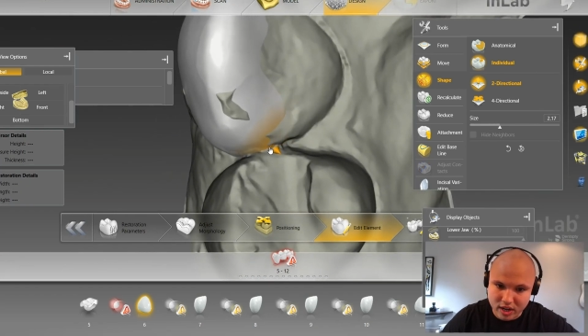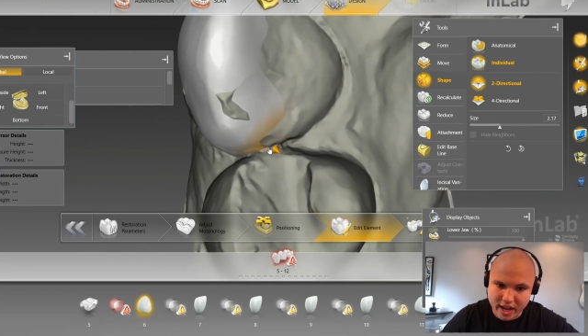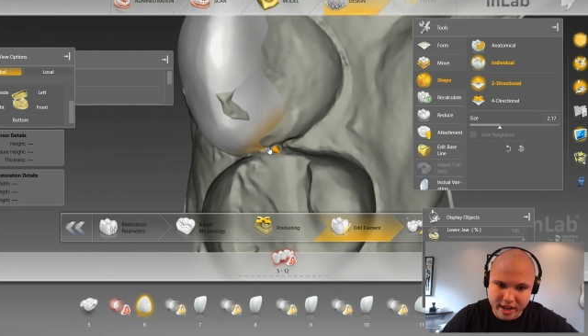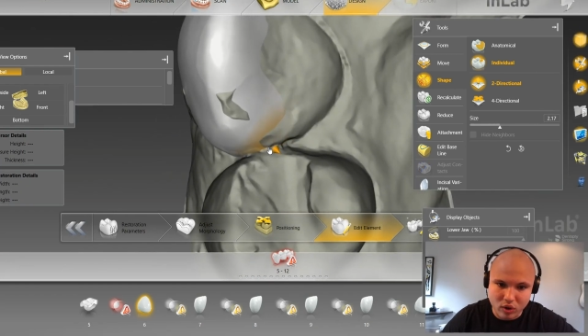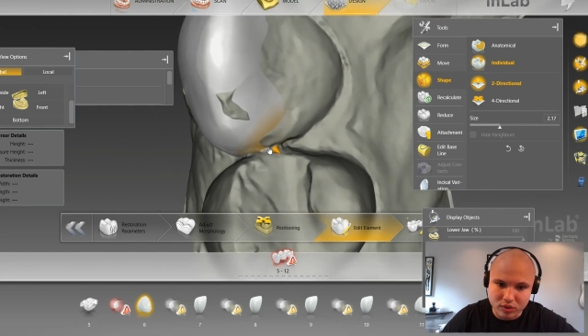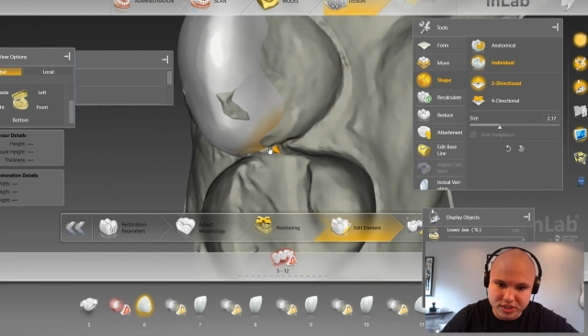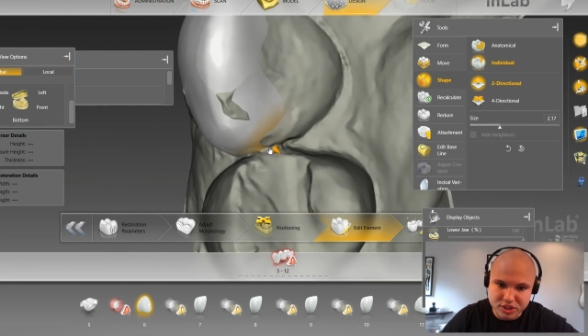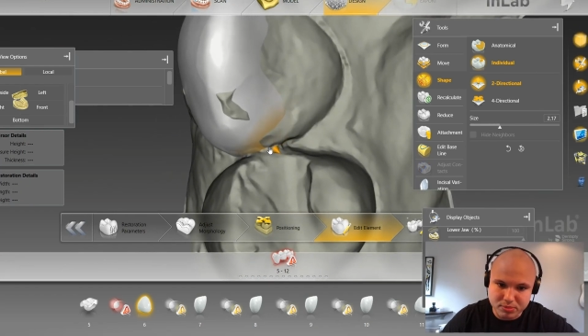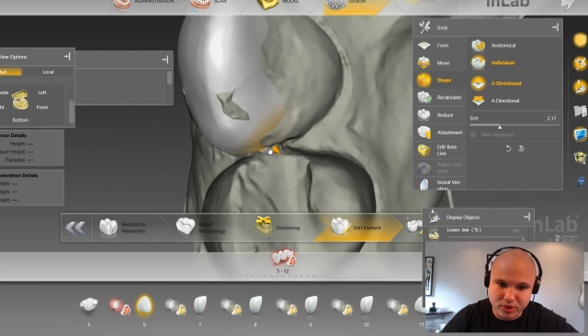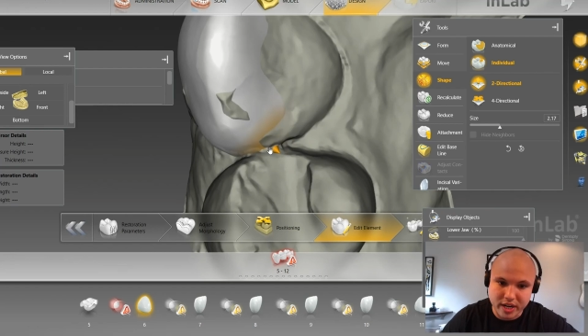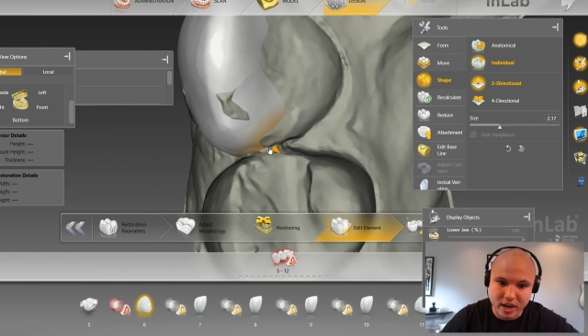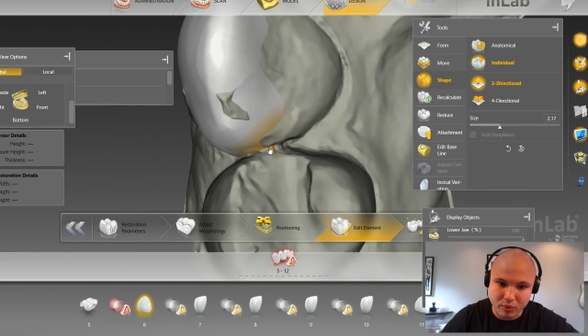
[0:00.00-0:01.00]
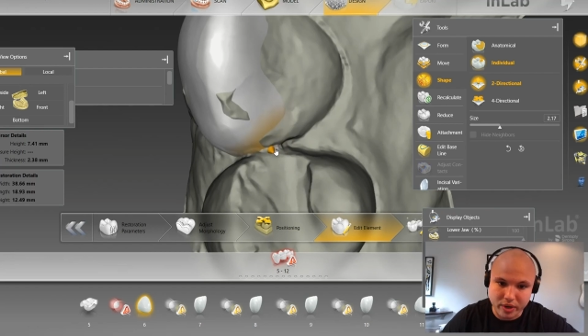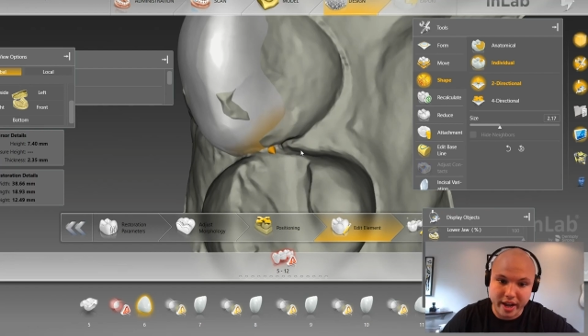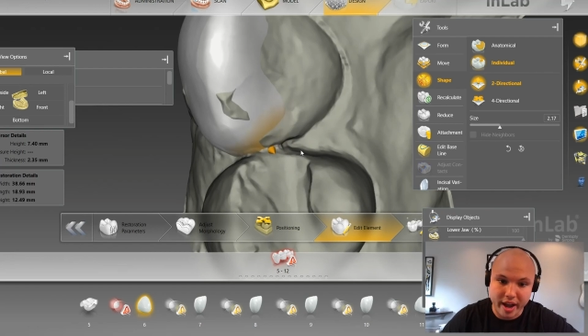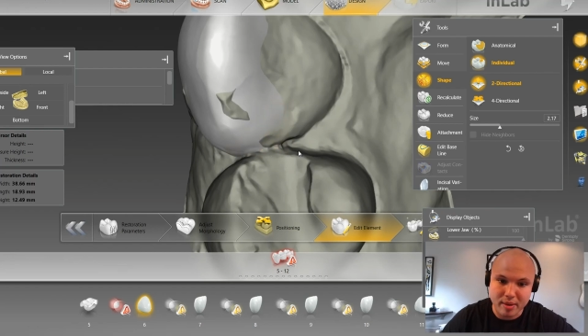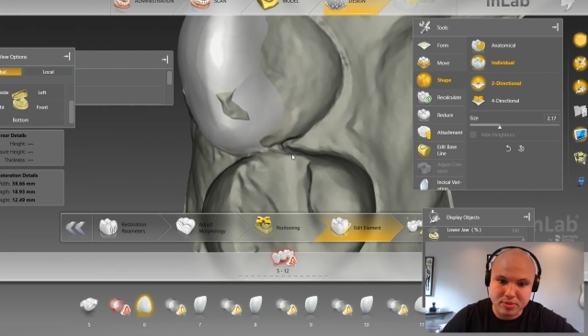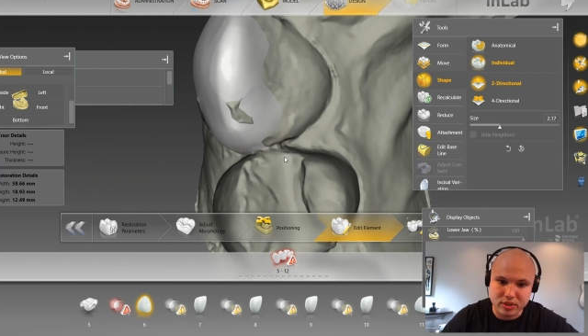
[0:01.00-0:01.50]
I only smooth it out when I
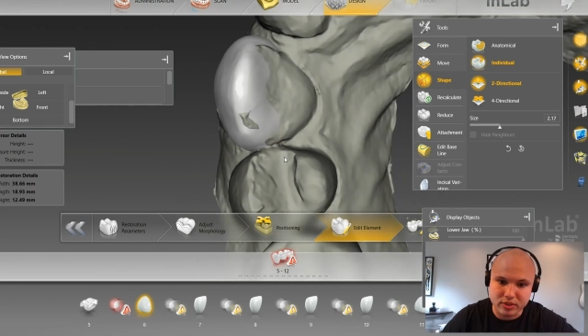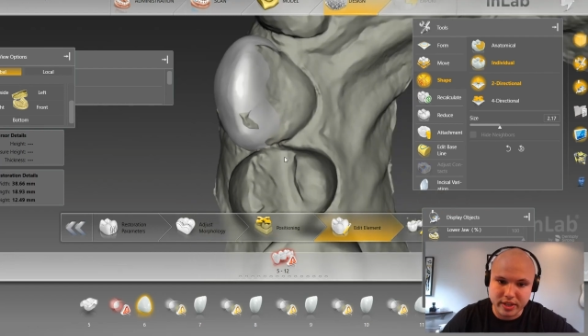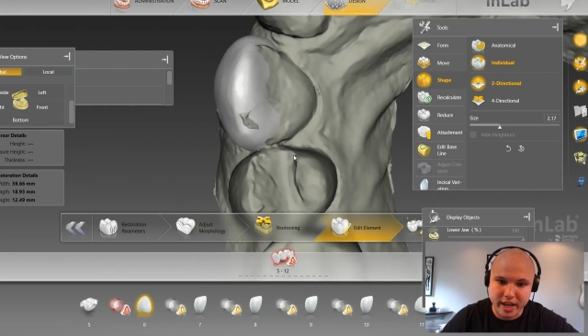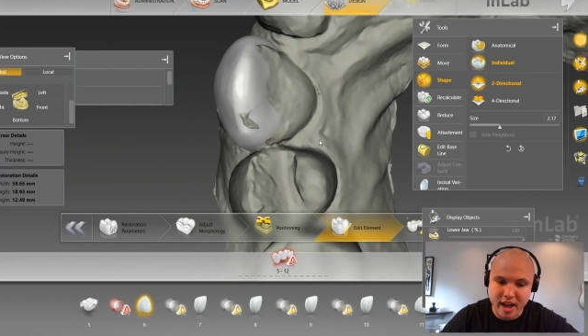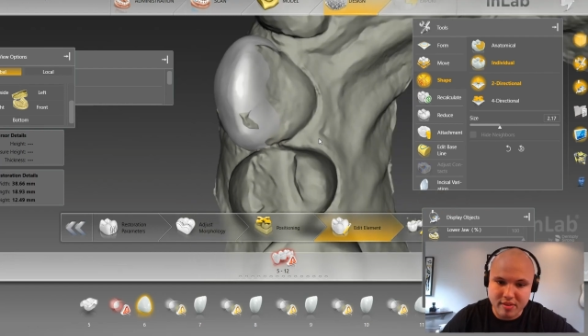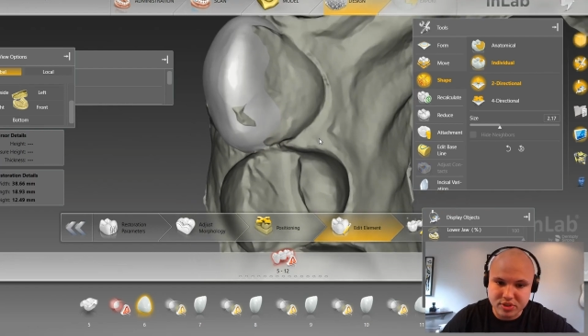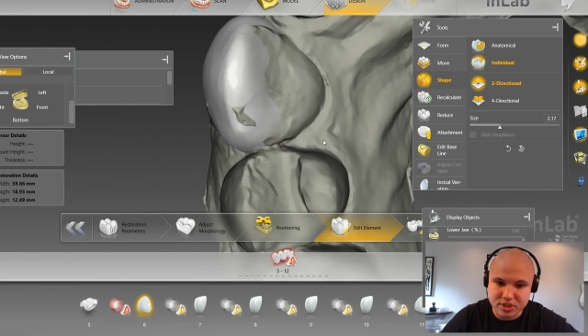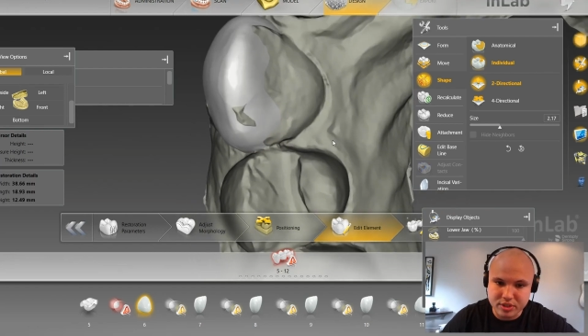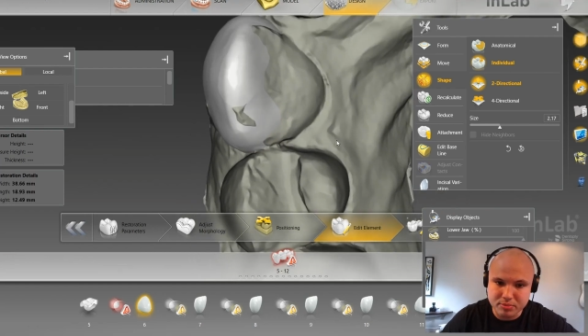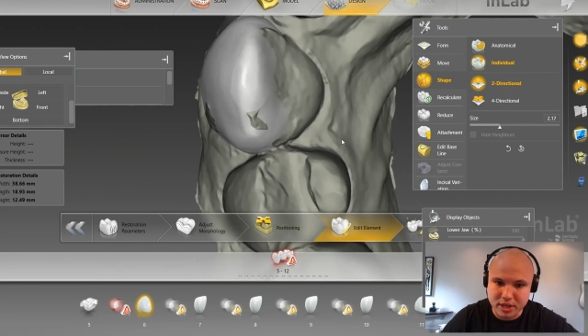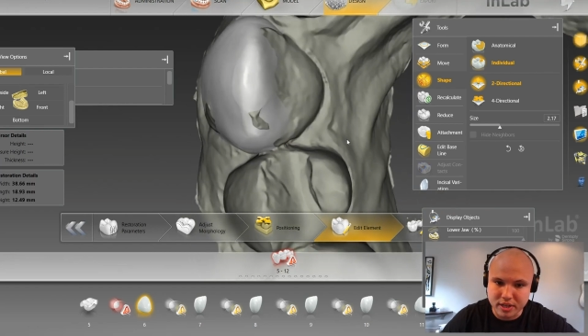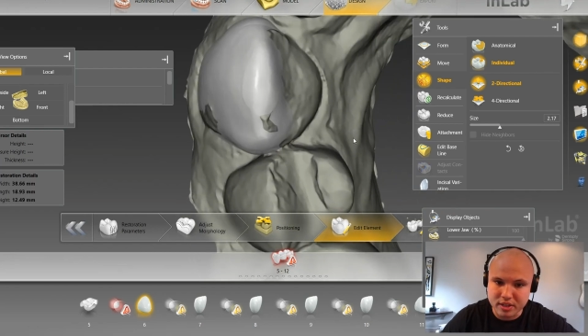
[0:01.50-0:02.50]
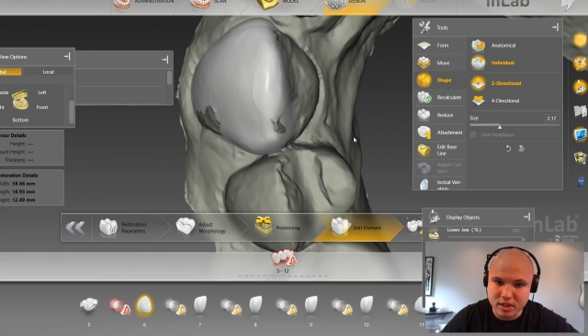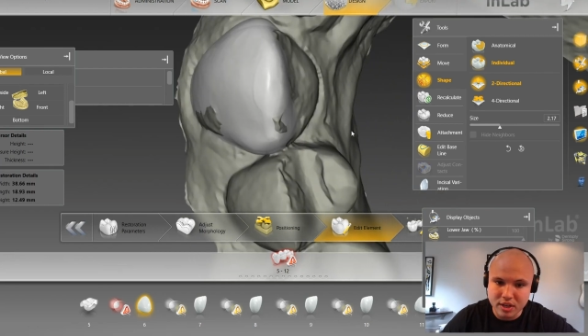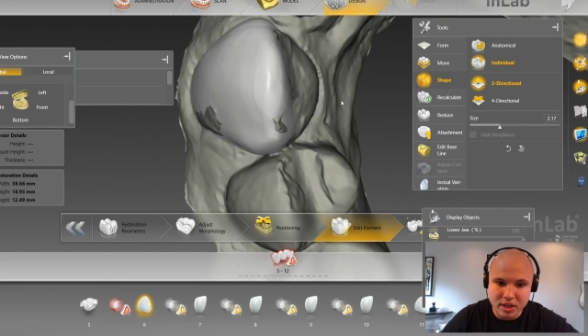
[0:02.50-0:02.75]
absolutely have to, but